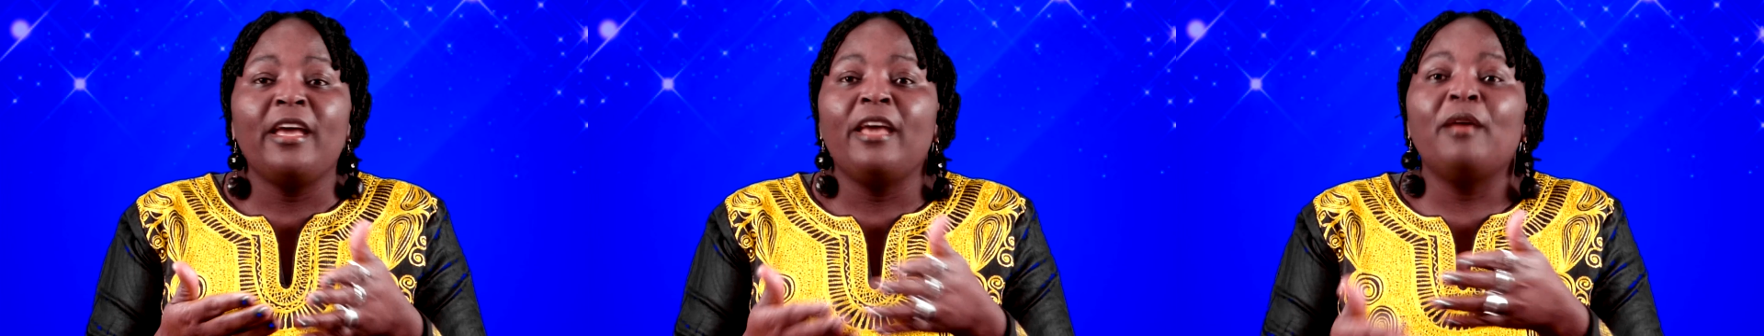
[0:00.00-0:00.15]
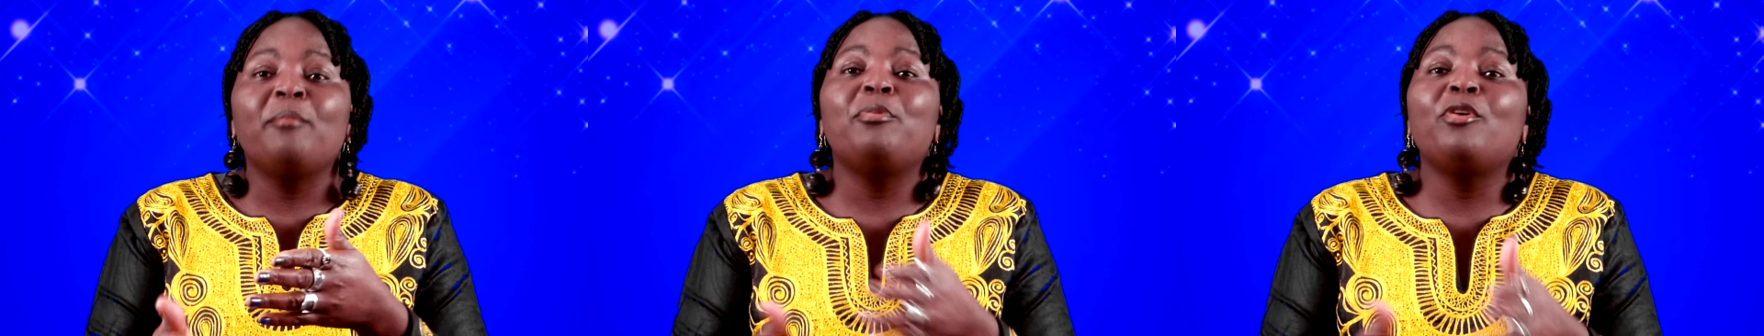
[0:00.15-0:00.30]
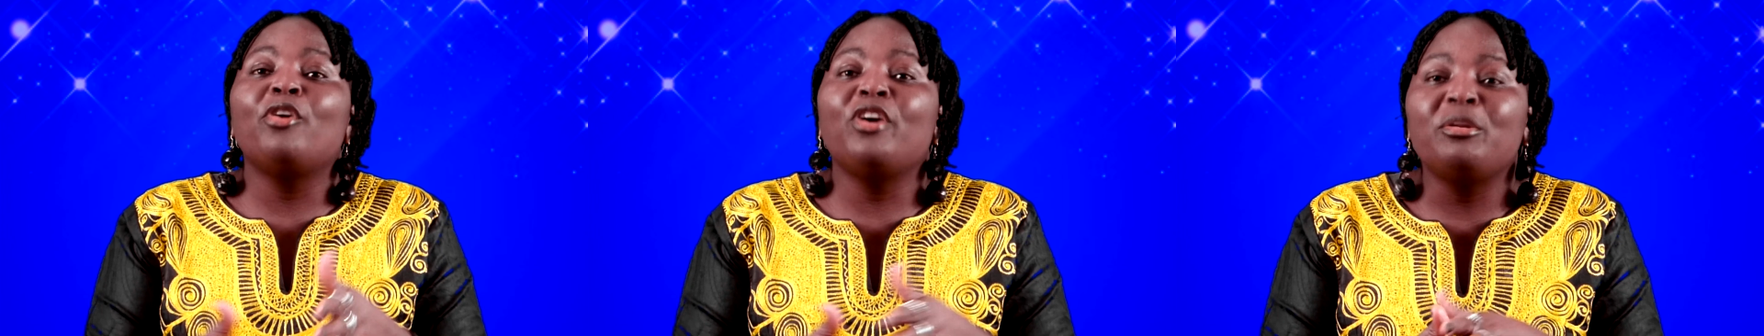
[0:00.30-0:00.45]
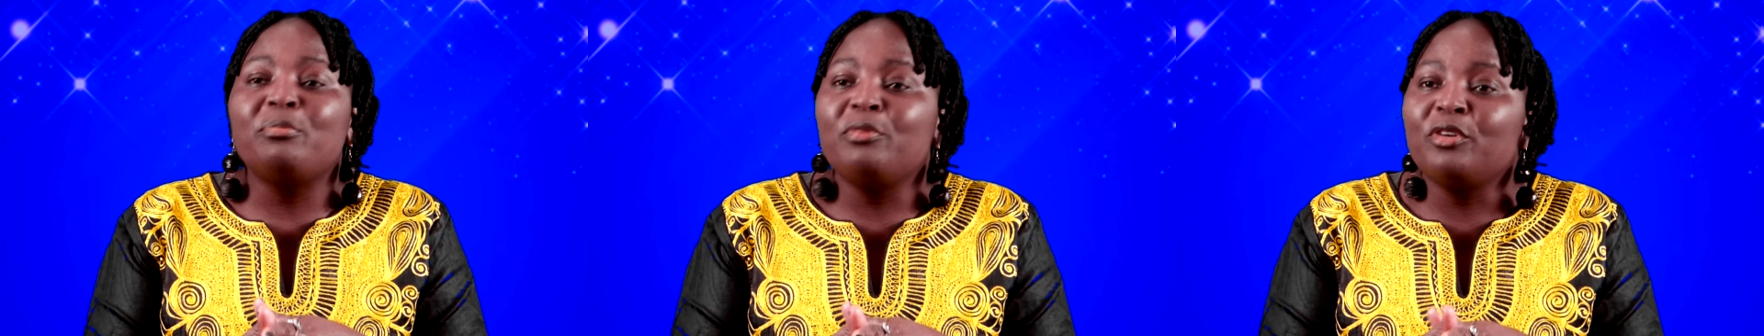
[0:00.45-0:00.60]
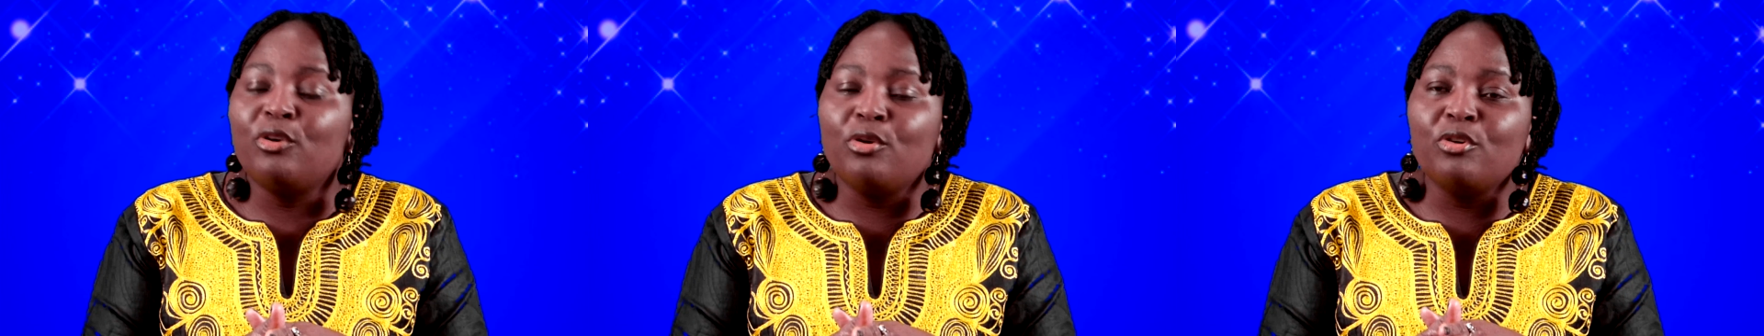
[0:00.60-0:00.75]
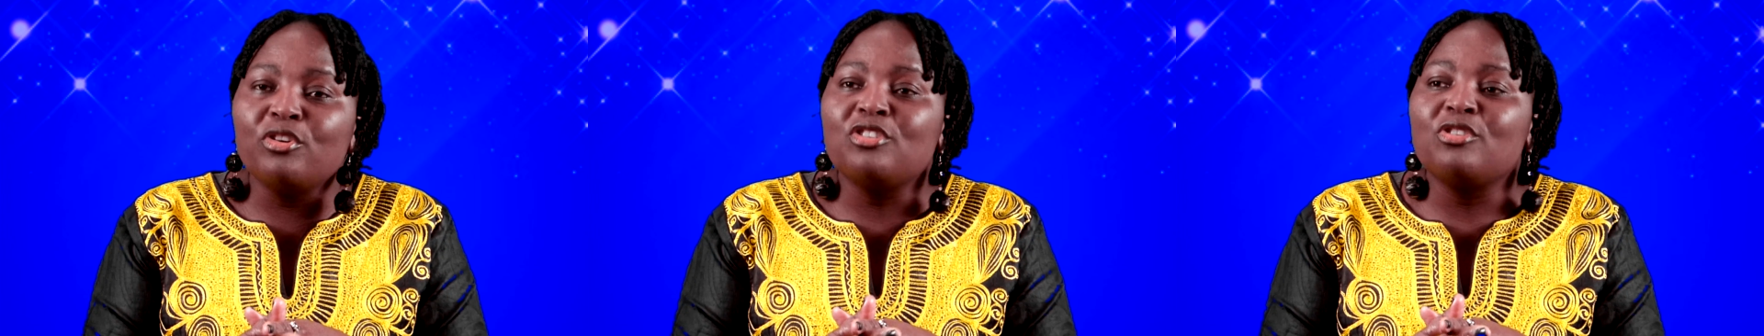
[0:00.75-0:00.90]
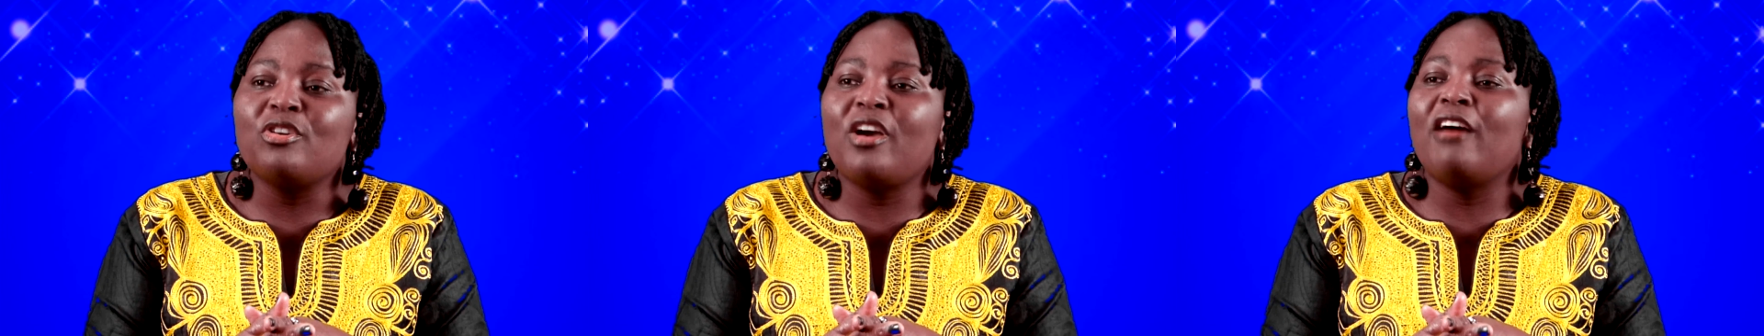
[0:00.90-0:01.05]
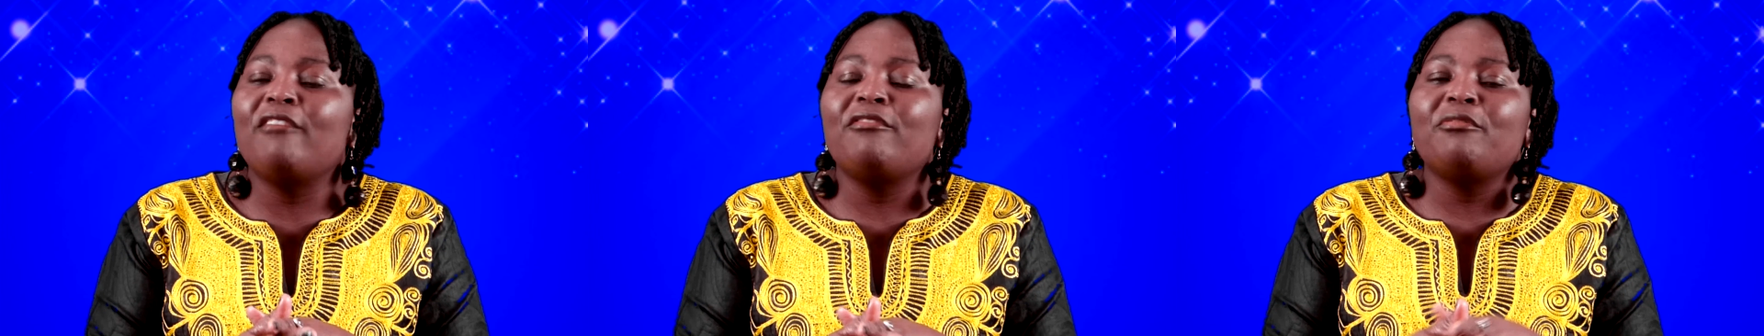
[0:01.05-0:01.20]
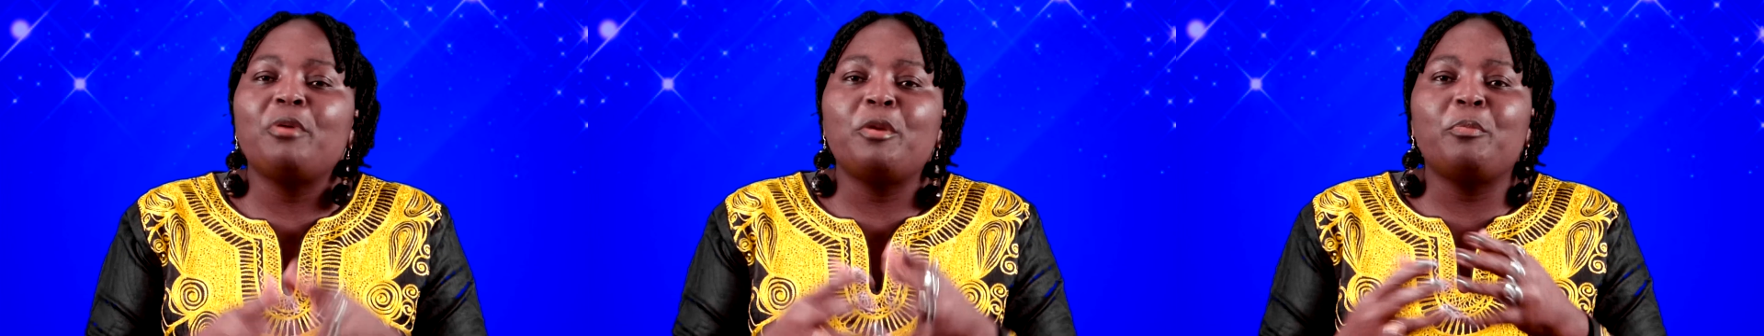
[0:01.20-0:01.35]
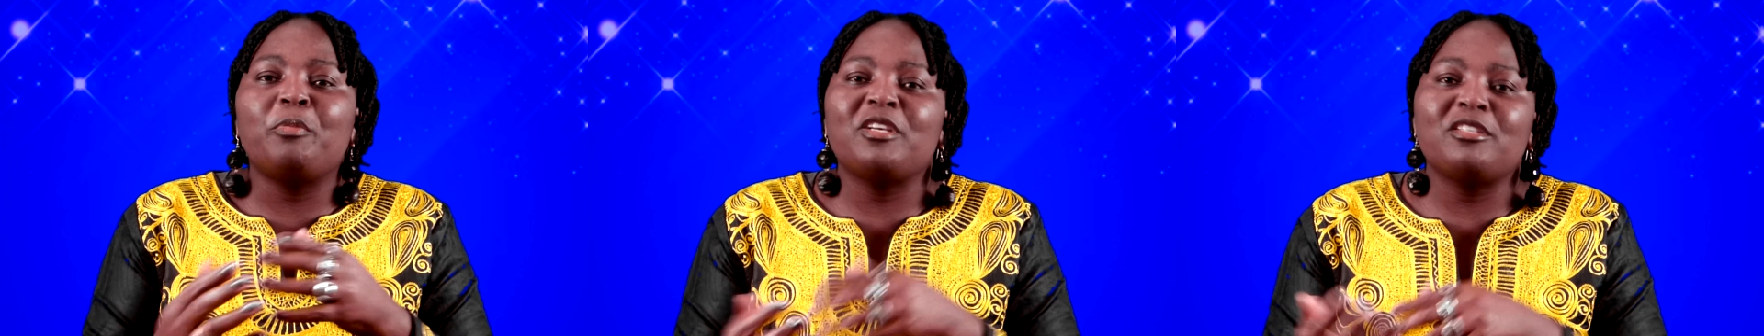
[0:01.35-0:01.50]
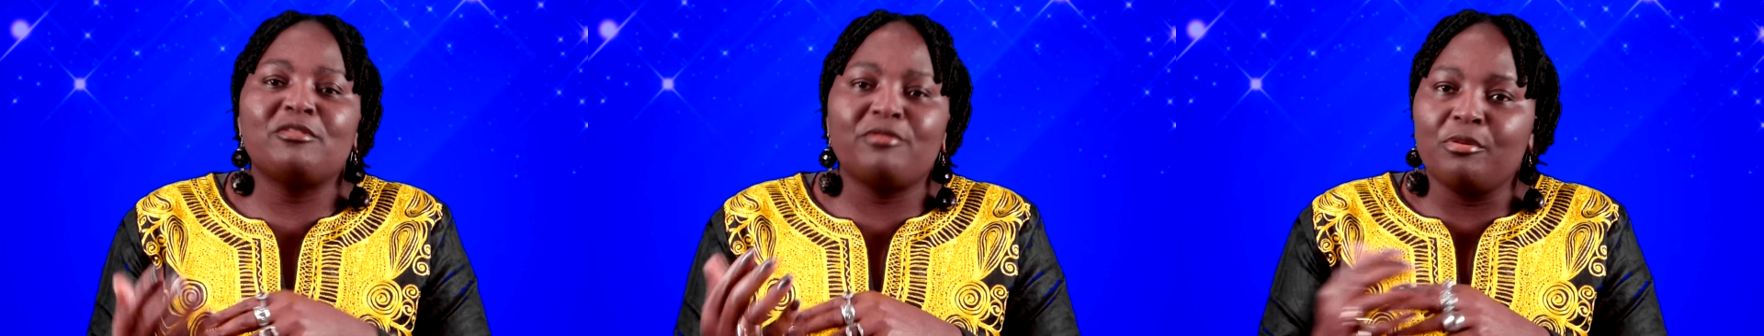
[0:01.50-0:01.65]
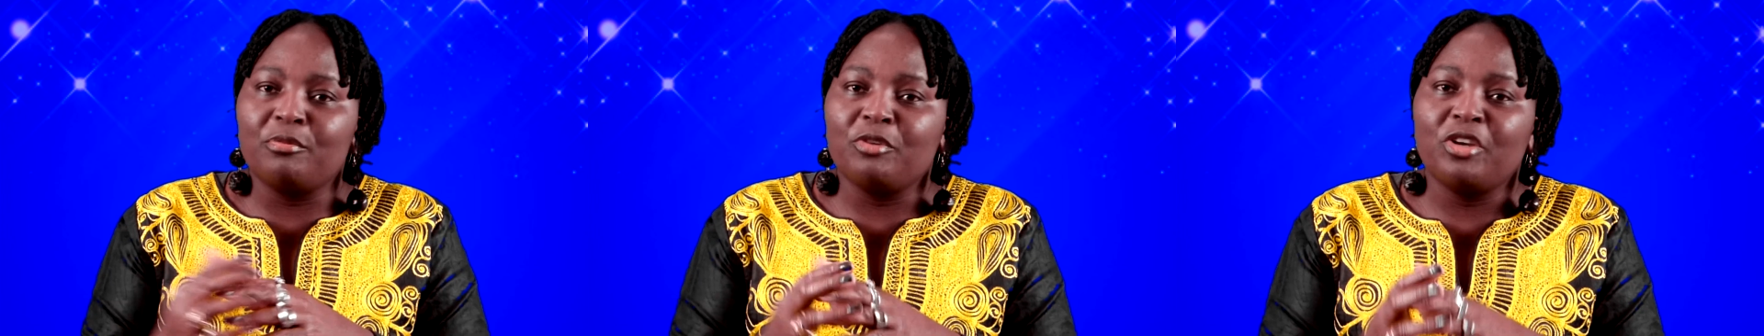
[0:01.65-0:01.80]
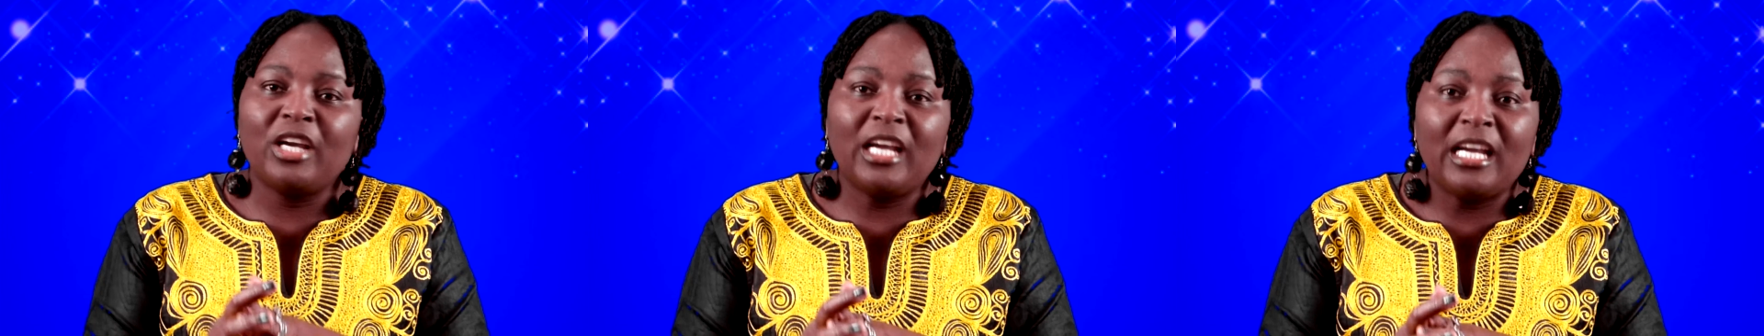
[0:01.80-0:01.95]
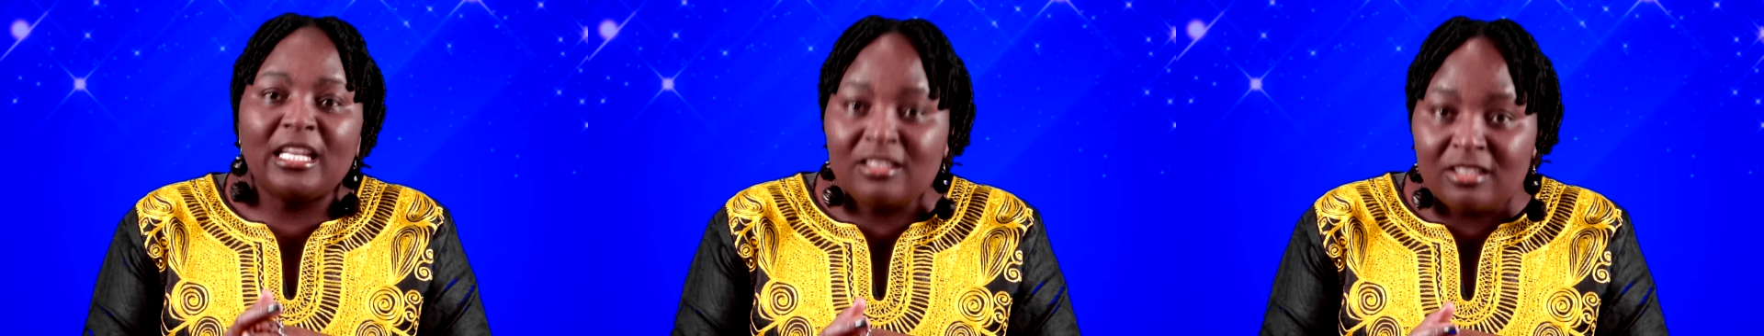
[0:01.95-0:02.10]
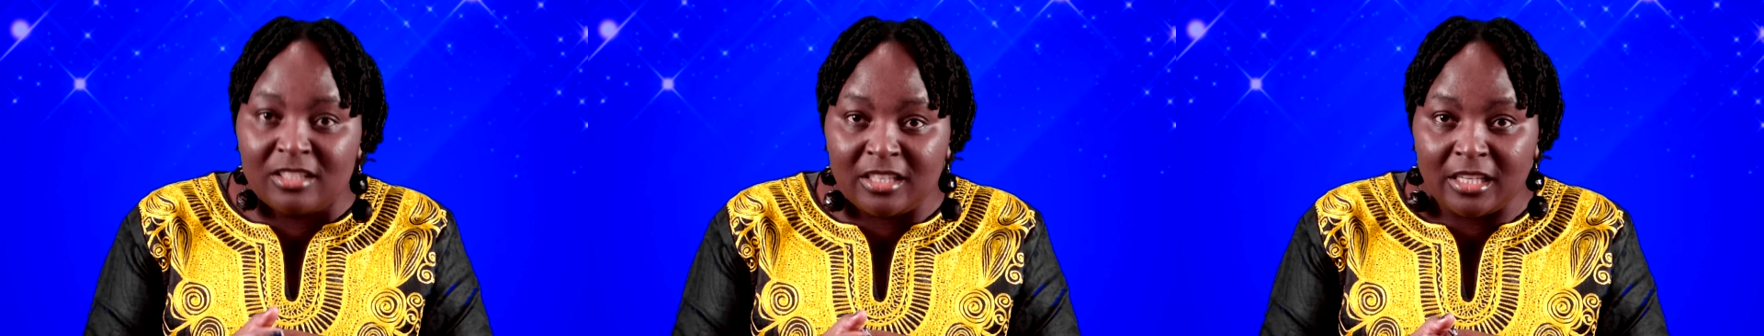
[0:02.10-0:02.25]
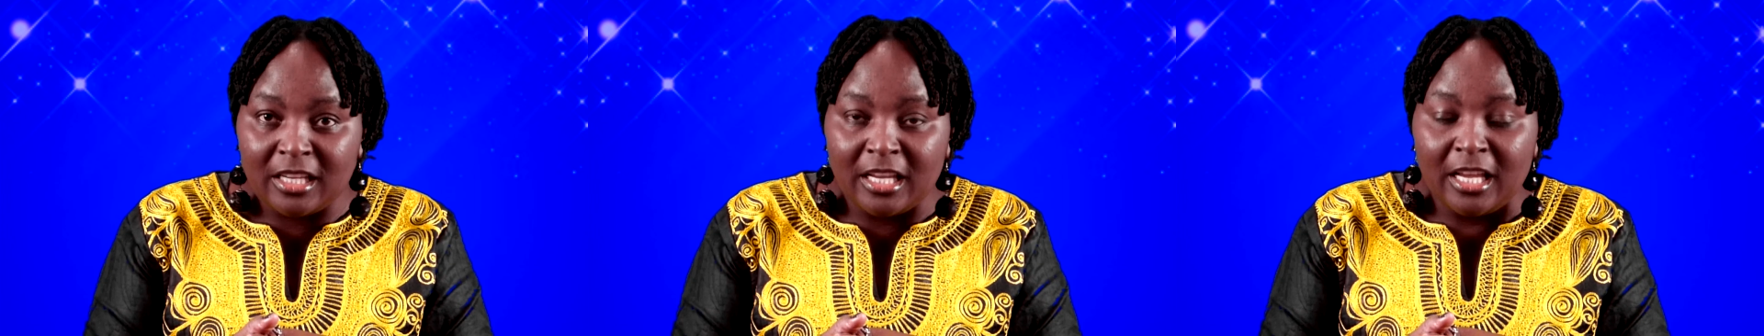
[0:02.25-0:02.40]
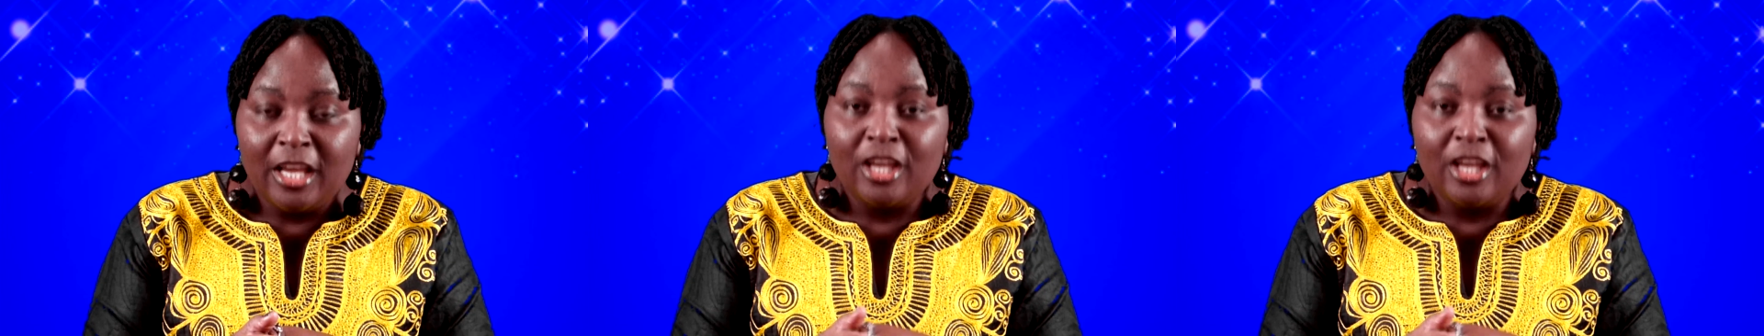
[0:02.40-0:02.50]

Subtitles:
employed because you have papers from your country.